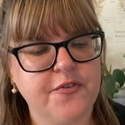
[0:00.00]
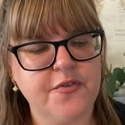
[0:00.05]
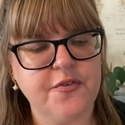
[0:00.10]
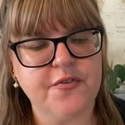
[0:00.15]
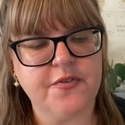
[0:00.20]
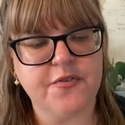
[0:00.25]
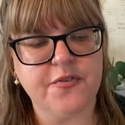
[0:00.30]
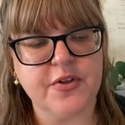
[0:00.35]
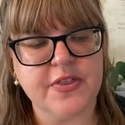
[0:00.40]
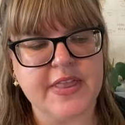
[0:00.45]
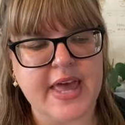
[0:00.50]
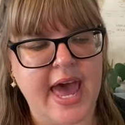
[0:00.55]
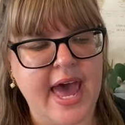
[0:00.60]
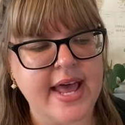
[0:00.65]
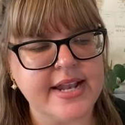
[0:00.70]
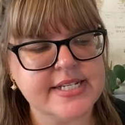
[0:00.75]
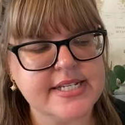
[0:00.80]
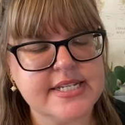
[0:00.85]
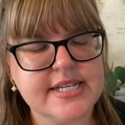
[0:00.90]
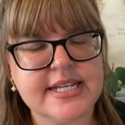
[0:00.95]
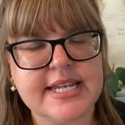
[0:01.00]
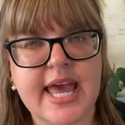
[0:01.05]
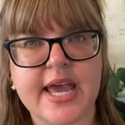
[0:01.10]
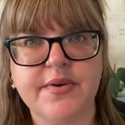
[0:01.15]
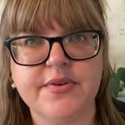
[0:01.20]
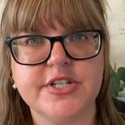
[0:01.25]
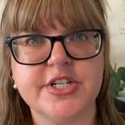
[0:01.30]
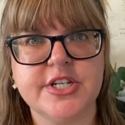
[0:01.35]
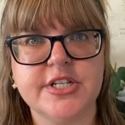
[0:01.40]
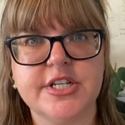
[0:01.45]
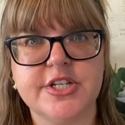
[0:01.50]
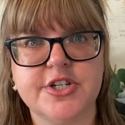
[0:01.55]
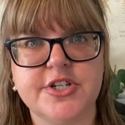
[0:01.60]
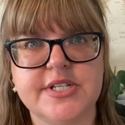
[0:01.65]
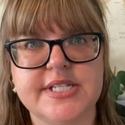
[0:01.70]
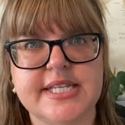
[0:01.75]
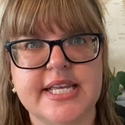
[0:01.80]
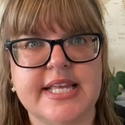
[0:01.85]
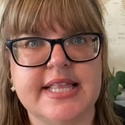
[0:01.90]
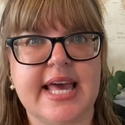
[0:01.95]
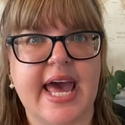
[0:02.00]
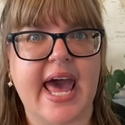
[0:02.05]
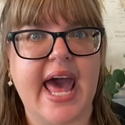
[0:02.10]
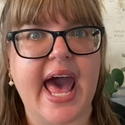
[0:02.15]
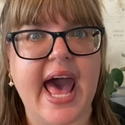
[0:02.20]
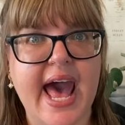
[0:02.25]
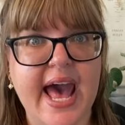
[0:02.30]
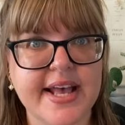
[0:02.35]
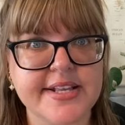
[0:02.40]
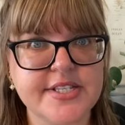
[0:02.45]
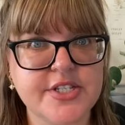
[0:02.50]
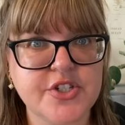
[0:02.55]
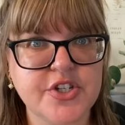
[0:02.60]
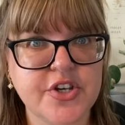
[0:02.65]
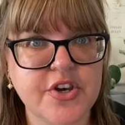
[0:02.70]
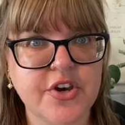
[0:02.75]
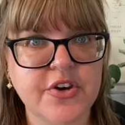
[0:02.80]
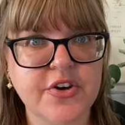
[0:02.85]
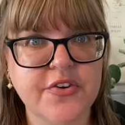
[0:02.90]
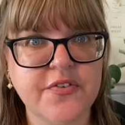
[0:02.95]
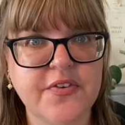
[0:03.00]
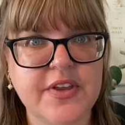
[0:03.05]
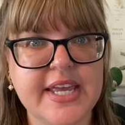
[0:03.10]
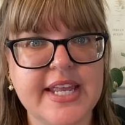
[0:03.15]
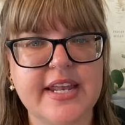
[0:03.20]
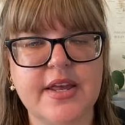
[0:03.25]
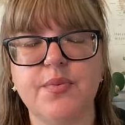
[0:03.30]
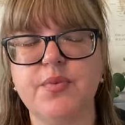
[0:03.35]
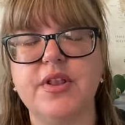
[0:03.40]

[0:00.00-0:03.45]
for that language and literacy that has geography in it.